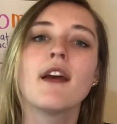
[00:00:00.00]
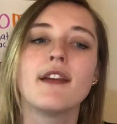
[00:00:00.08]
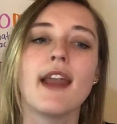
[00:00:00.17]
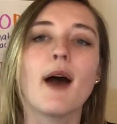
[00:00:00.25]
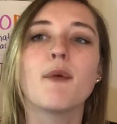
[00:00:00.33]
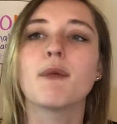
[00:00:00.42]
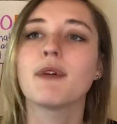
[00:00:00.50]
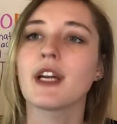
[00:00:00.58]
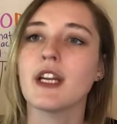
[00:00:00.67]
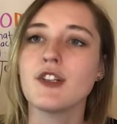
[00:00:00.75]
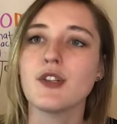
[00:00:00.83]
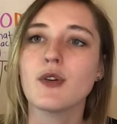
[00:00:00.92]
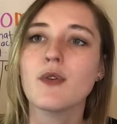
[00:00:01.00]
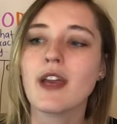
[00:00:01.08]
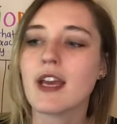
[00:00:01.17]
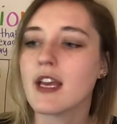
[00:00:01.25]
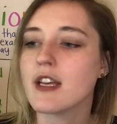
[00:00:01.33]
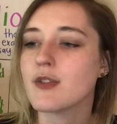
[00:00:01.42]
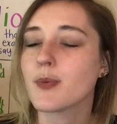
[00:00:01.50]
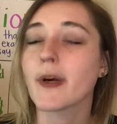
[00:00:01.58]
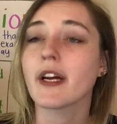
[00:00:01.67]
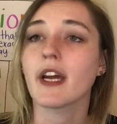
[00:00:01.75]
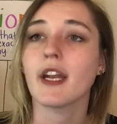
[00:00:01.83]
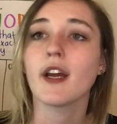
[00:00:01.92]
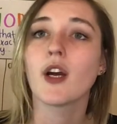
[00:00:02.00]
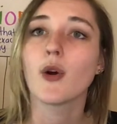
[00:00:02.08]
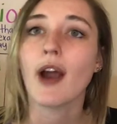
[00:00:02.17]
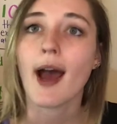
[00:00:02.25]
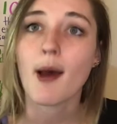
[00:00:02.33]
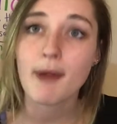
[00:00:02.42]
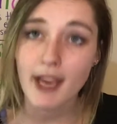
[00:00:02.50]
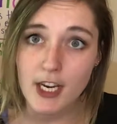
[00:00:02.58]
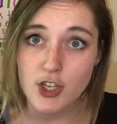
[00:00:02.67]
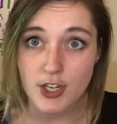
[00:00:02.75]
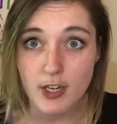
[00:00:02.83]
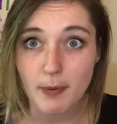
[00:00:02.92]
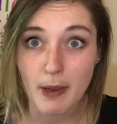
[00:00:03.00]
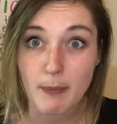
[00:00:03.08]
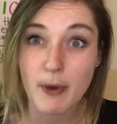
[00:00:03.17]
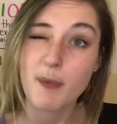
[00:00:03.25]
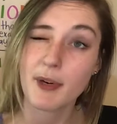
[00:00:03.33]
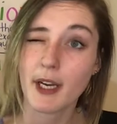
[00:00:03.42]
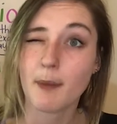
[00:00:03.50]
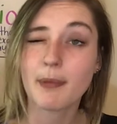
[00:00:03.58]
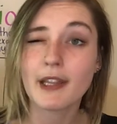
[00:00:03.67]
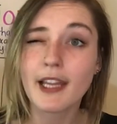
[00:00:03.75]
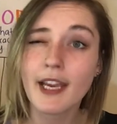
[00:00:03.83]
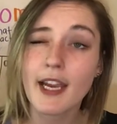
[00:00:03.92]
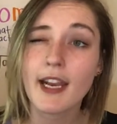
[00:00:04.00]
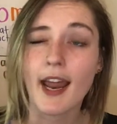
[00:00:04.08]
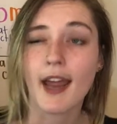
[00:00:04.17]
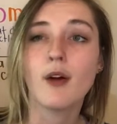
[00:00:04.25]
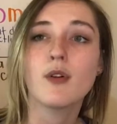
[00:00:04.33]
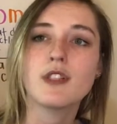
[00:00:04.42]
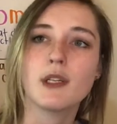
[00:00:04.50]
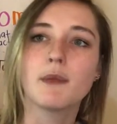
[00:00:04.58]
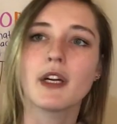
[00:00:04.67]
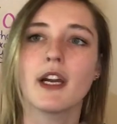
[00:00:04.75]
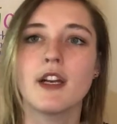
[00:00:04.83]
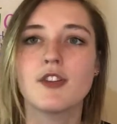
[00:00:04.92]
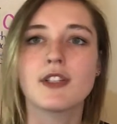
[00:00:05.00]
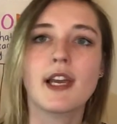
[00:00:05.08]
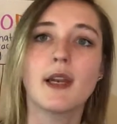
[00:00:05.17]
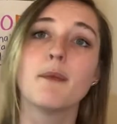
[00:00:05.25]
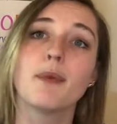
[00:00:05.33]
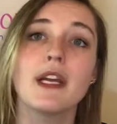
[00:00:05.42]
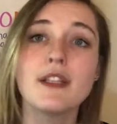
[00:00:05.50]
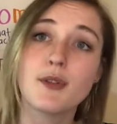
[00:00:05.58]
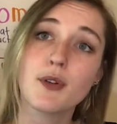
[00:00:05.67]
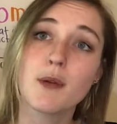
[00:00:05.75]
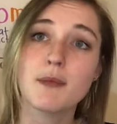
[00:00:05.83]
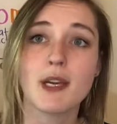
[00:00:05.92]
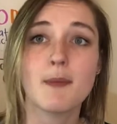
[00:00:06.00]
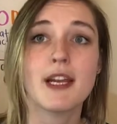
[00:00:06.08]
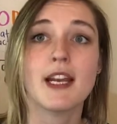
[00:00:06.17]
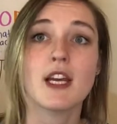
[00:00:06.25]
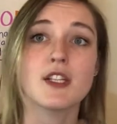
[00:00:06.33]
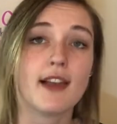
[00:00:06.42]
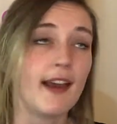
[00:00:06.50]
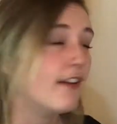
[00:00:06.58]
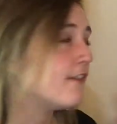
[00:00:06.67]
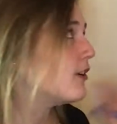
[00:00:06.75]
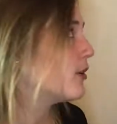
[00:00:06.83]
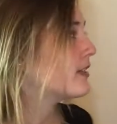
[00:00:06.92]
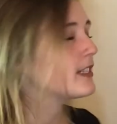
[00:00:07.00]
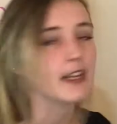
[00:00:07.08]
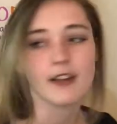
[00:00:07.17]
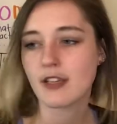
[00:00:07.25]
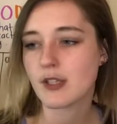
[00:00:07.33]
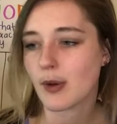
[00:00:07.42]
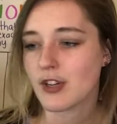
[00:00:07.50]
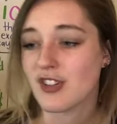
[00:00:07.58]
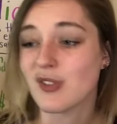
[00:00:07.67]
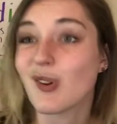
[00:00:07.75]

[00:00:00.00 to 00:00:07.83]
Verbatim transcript: Now what we're gonna do is we're gonna grab a sheet of paper and we're gonna plan out and we're gonna just kind of brainstorm some ideas, kind of focusing on these questions.